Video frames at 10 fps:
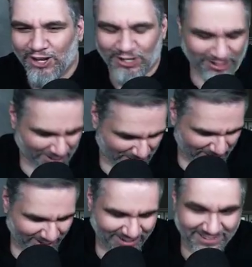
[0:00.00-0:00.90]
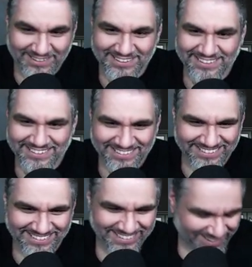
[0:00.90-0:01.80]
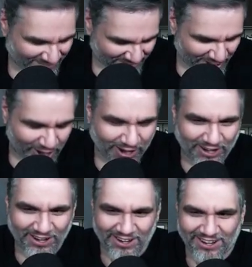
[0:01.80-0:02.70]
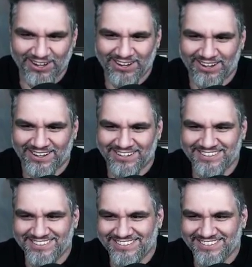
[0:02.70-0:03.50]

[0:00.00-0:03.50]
look at this one beef. Oh, oh, oh.